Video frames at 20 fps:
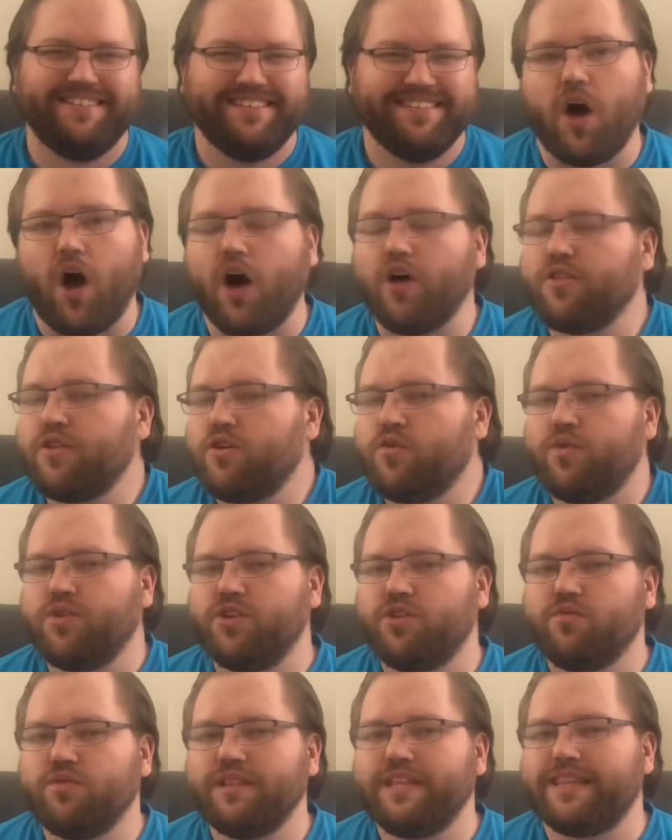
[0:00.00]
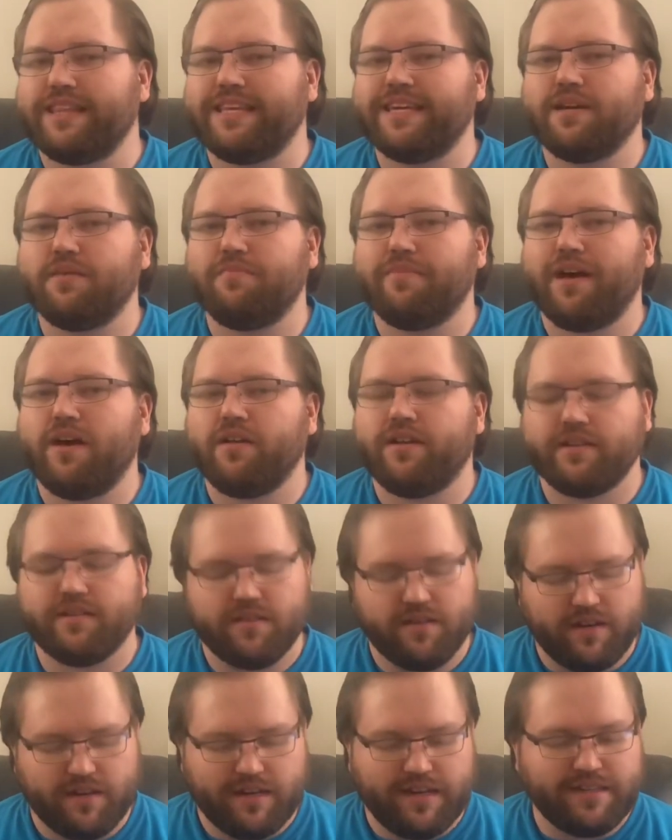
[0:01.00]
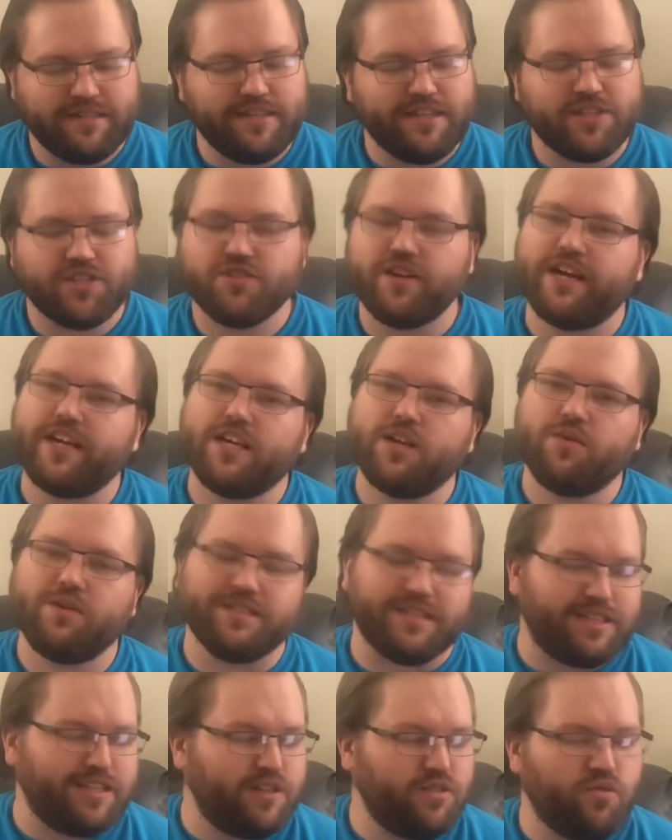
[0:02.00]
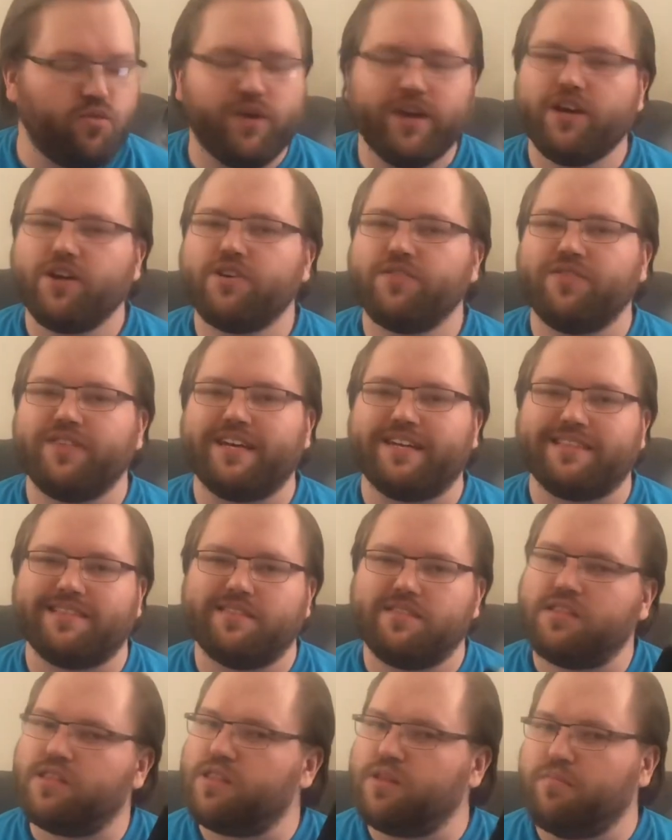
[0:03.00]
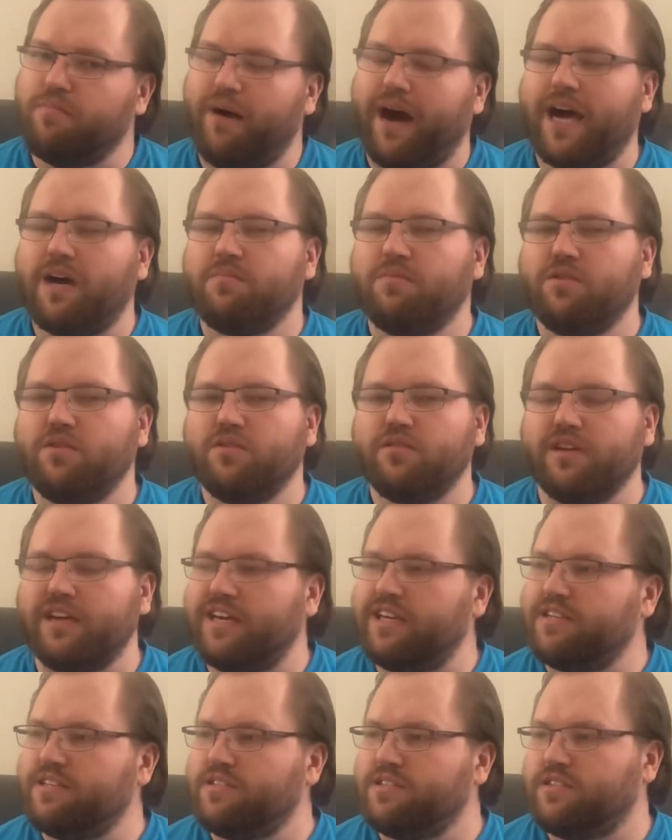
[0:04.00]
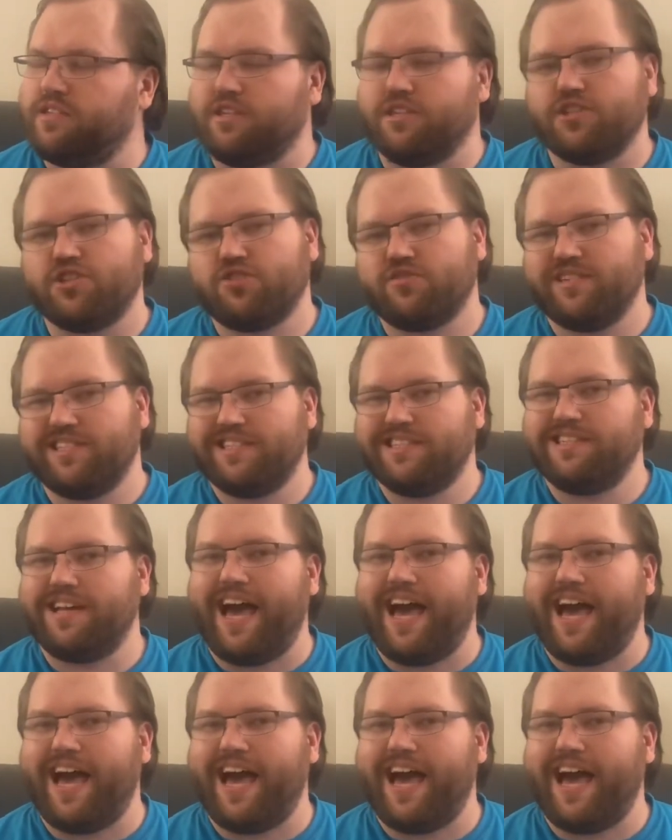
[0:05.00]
Although when you really think about it, doesn't it strike you as a little weird that the Bible is illustrated